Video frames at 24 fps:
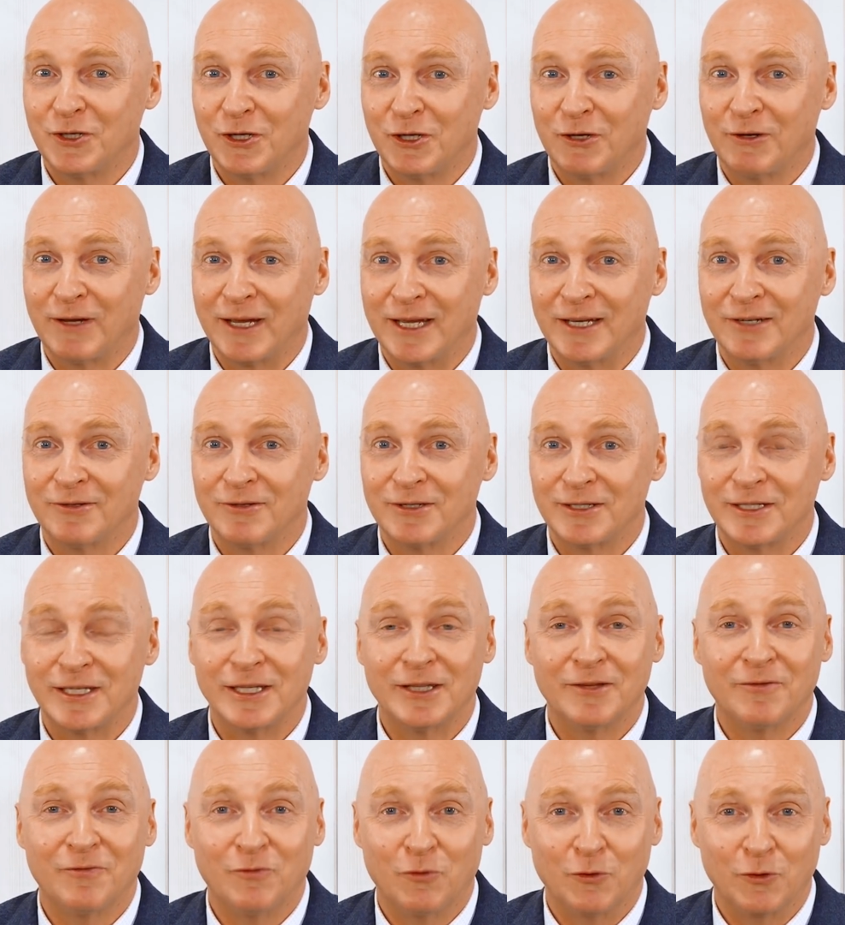your interest in
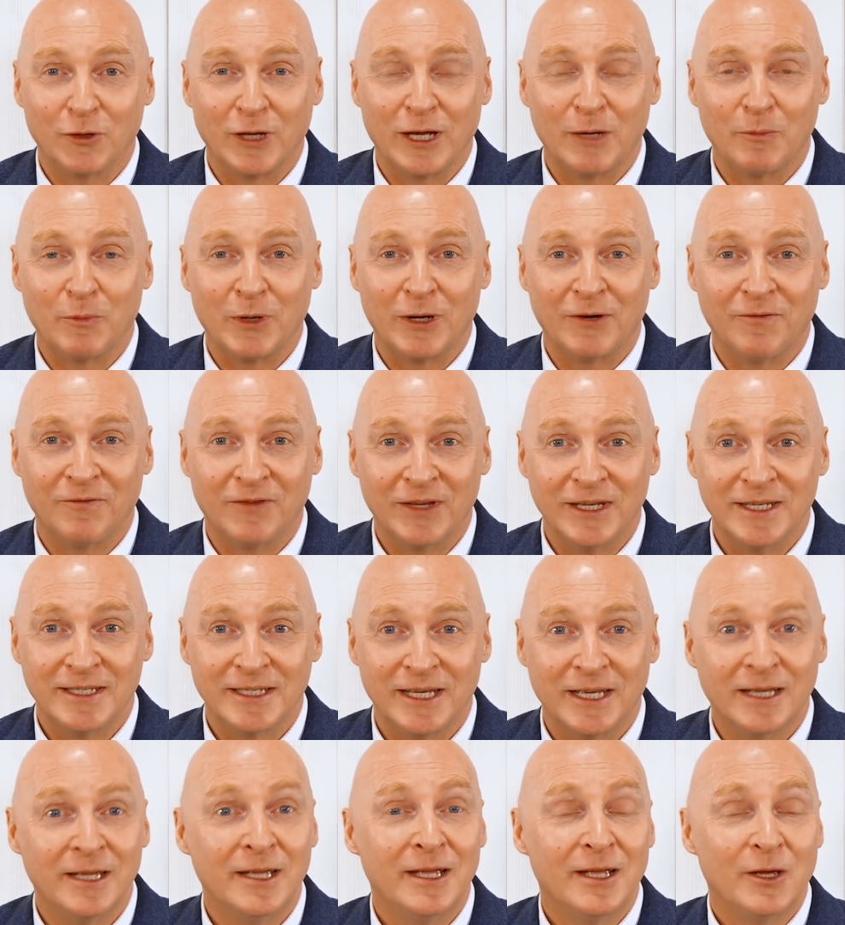the 491
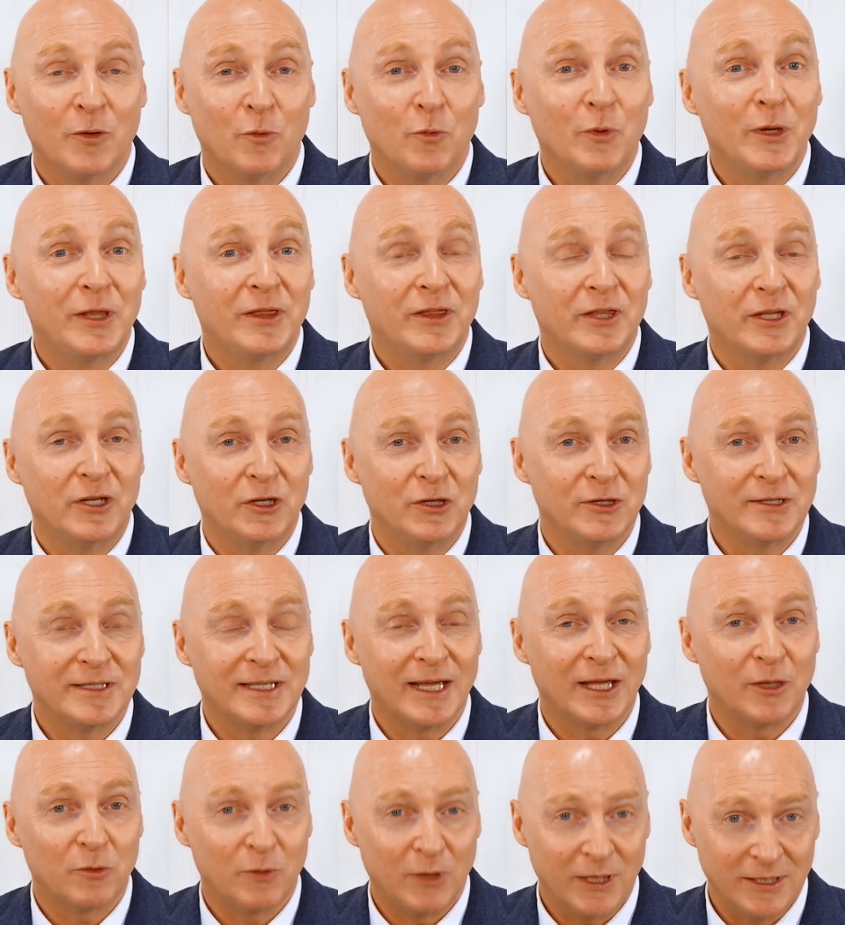visa with the New
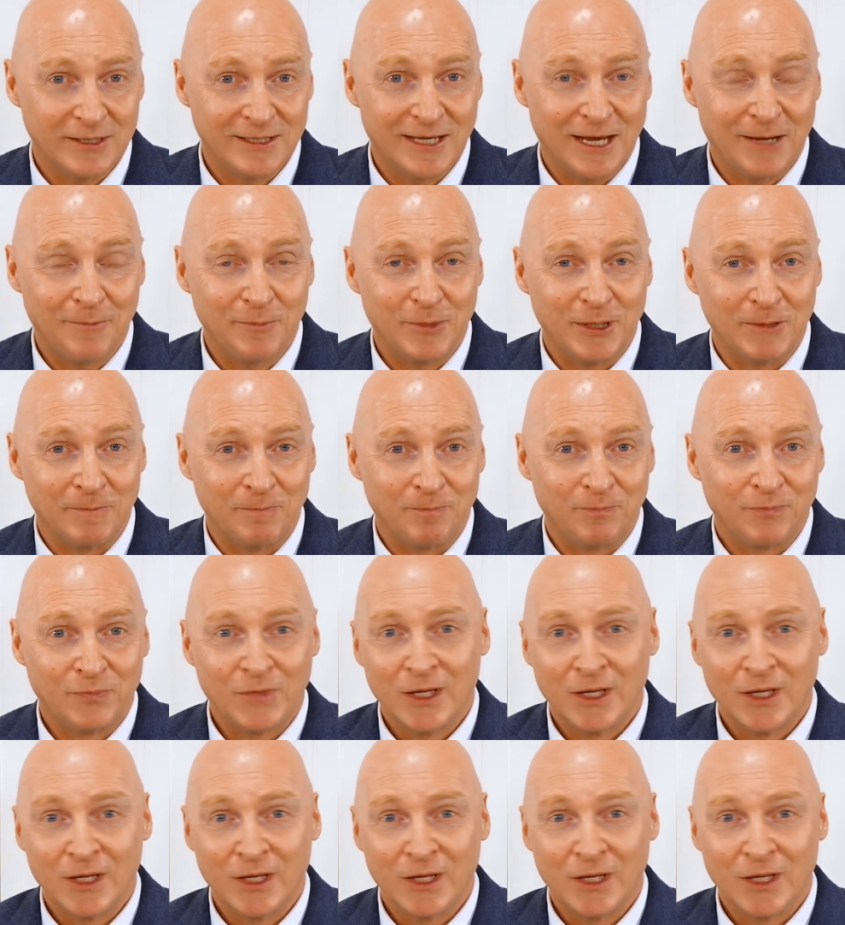South Wales Government.